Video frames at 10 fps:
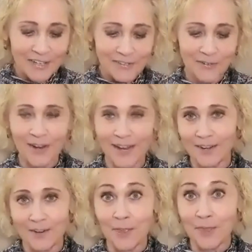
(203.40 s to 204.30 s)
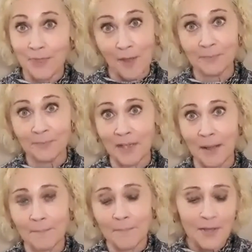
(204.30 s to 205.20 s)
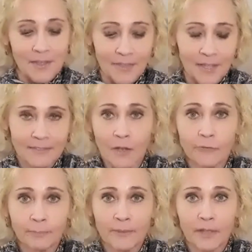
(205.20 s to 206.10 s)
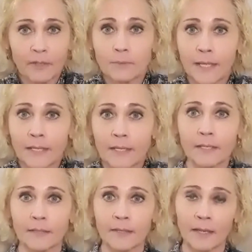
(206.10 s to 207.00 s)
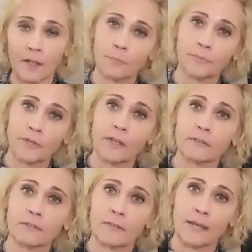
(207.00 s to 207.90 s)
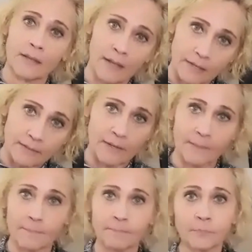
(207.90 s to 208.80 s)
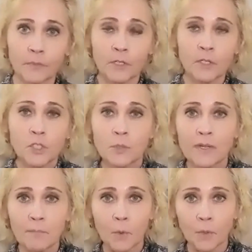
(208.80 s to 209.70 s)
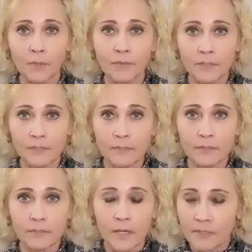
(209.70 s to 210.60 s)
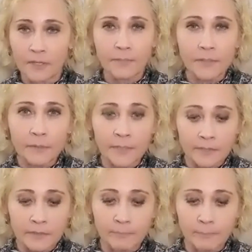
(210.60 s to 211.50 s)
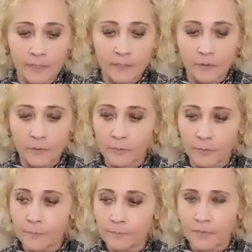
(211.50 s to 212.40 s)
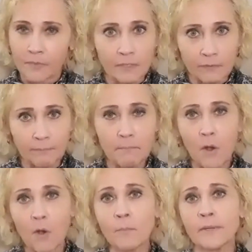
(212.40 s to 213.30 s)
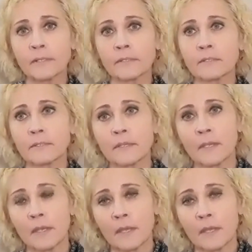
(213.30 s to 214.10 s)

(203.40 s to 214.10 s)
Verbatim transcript: is great or the thumbs up that tells me that you like it and that helps us like as i'm doing more of these i really want to speak to these moments